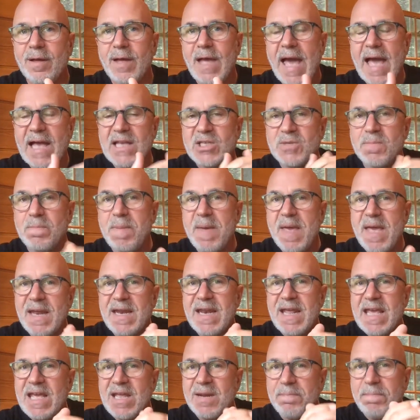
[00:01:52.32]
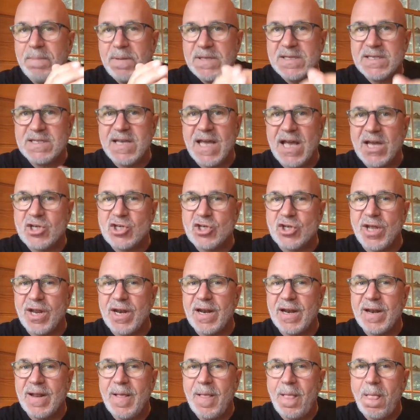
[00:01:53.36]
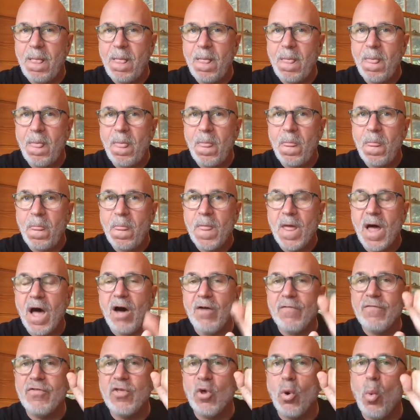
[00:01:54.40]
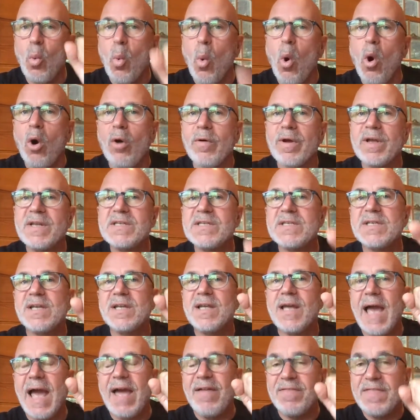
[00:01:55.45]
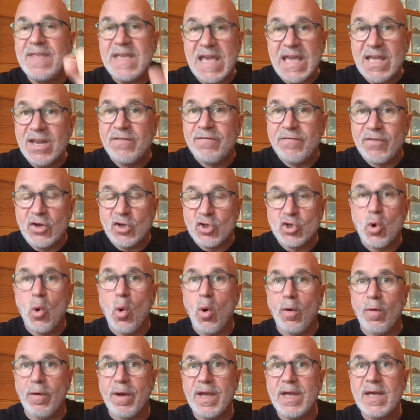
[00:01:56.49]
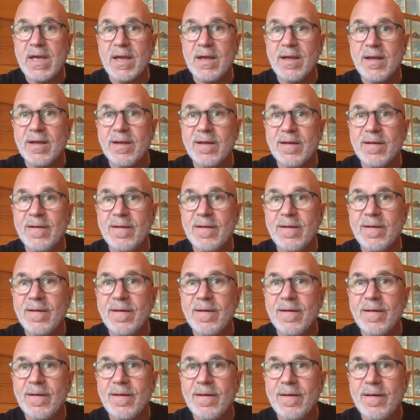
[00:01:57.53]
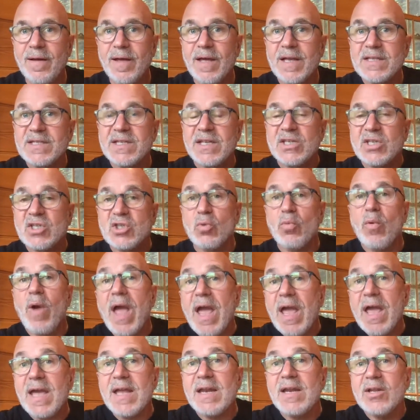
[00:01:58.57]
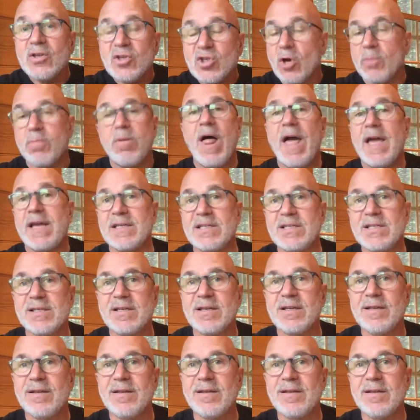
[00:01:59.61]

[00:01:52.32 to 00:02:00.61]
has been in possession of the warrant and the inventory since the raid took place.